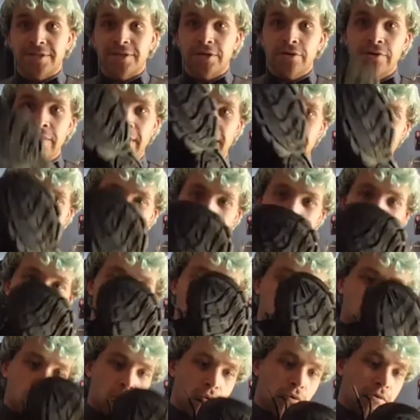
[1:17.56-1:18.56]
cool and got an
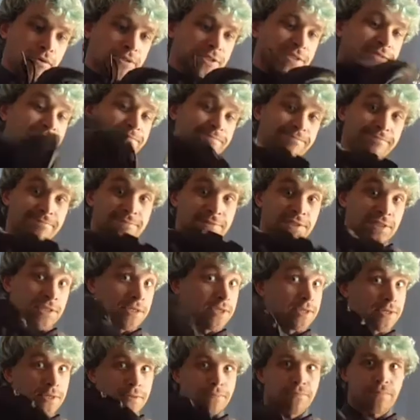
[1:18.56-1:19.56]
awesome
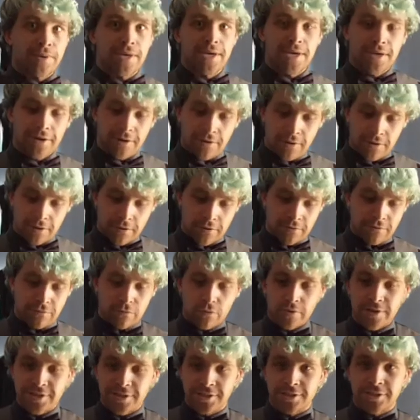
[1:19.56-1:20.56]
pair of
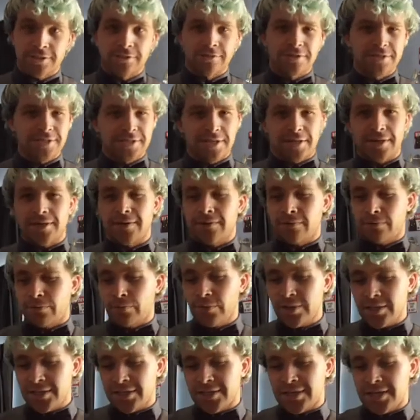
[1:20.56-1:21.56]
walking shoes that are
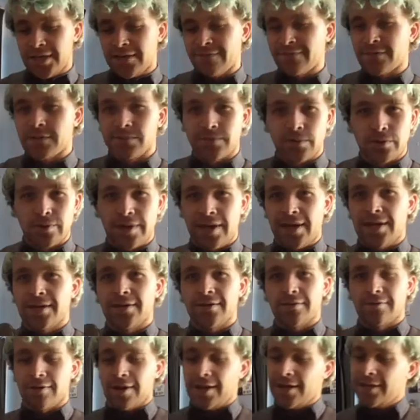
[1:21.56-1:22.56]
really comfortable
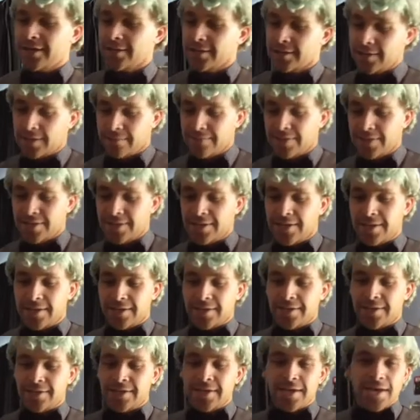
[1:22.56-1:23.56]
and great. I mean,
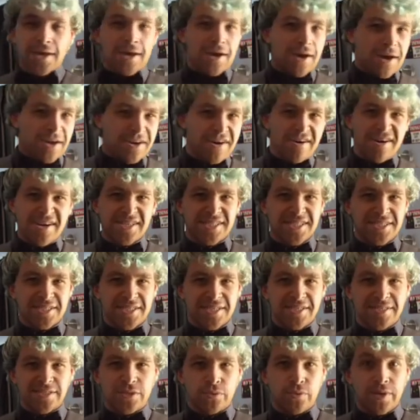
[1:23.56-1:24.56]
yeah, I don't actually
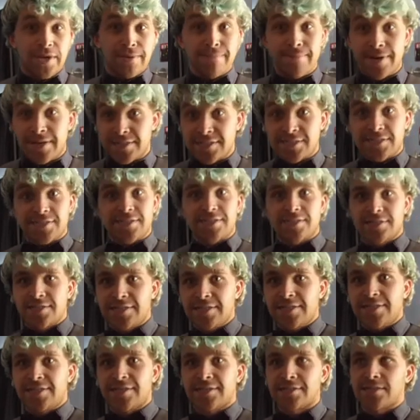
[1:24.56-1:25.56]
tend to wear much
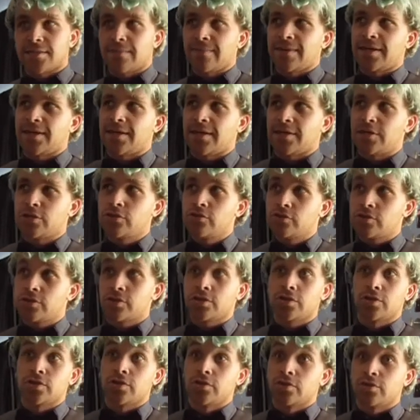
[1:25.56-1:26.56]
sneakers. I mean, I
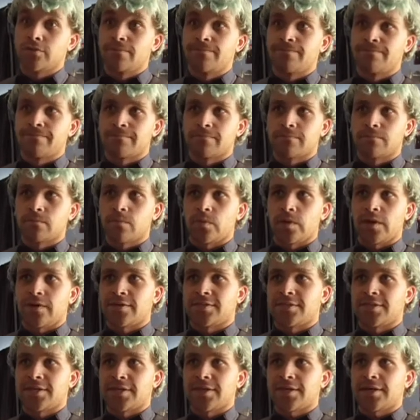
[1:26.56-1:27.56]
used to when I
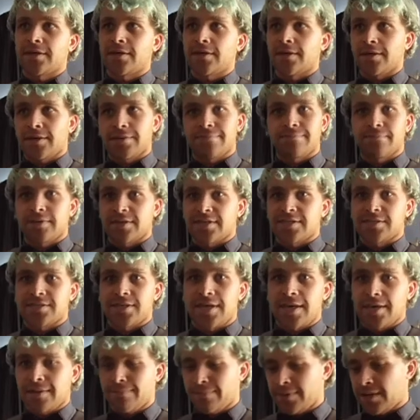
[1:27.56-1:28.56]
was younger. I guess I
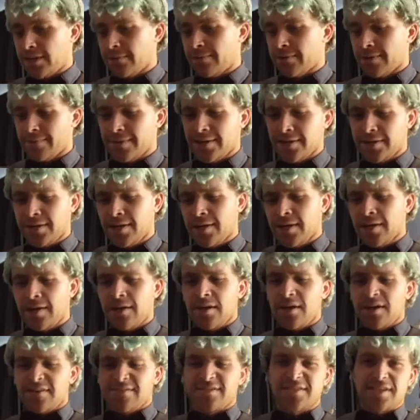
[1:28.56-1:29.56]
had a pair, but I mean,
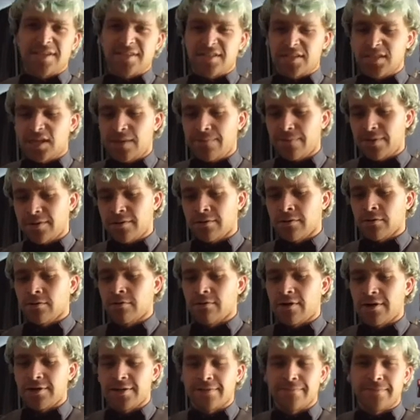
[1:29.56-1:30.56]
changed up and
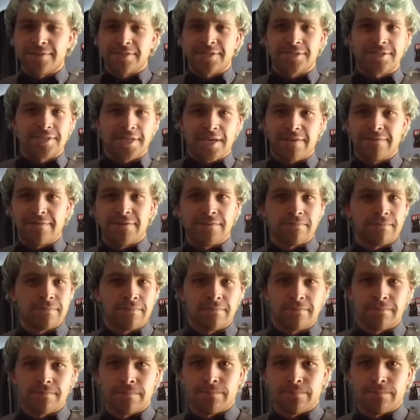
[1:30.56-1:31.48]
grew out of them and just haven't